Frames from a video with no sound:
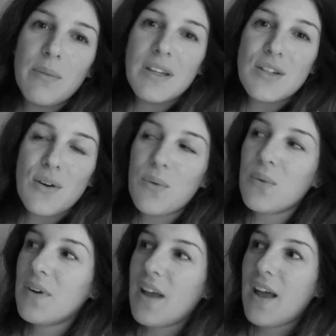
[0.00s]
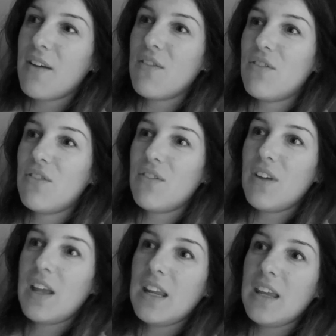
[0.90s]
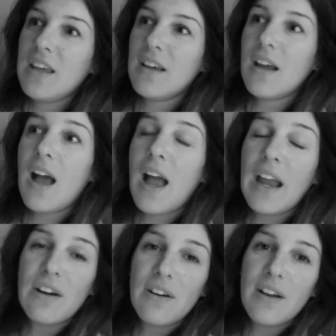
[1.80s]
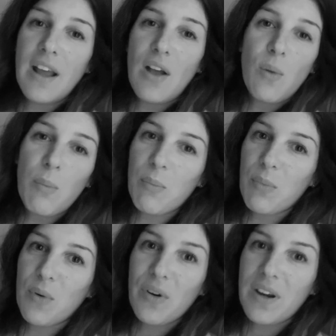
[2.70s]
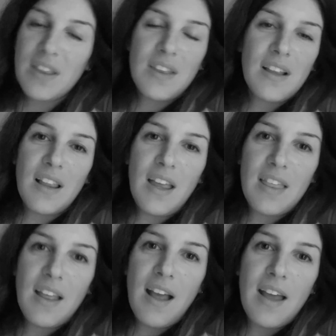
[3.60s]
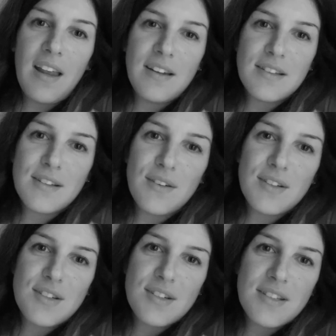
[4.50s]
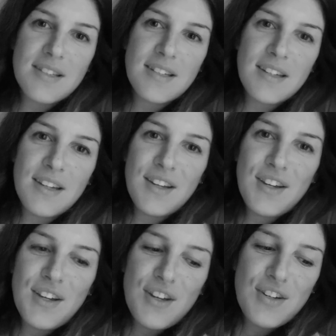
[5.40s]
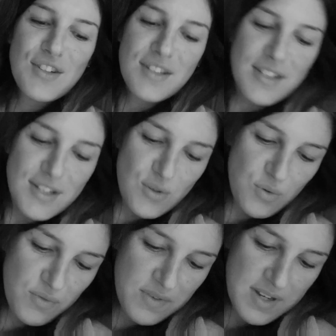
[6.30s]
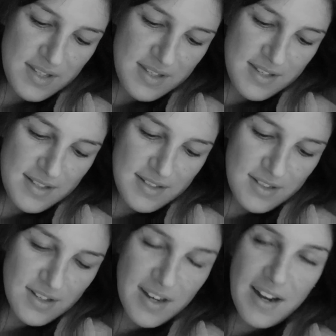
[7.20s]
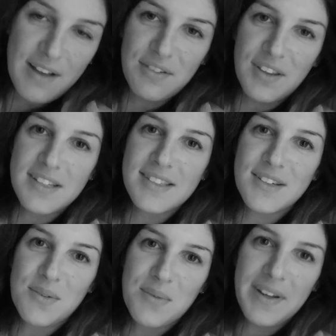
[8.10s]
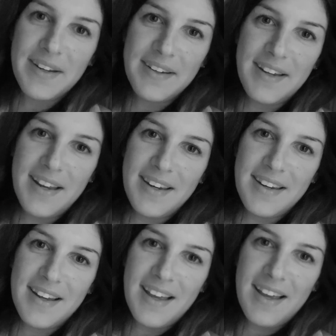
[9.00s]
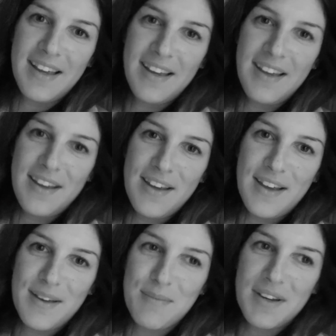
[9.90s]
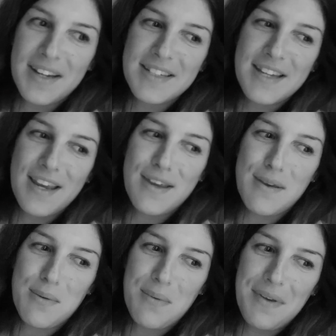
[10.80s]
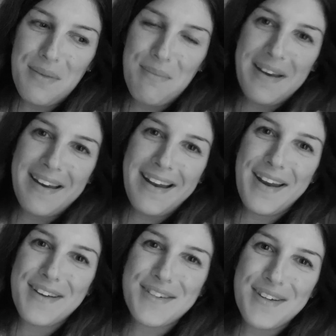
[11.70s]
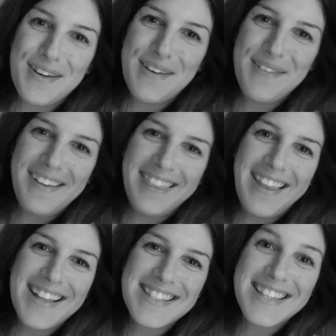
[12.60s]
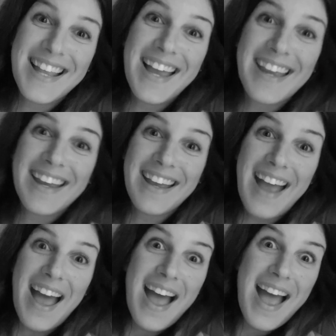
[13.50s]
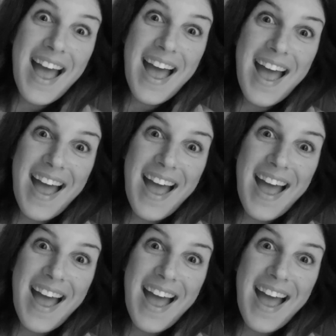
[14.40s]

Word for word: We don't have any hired help or anything like that. So it's just mm just the two of us looking after this little one. And uh, I'm going to take you with me today to show you what that's like. Ah.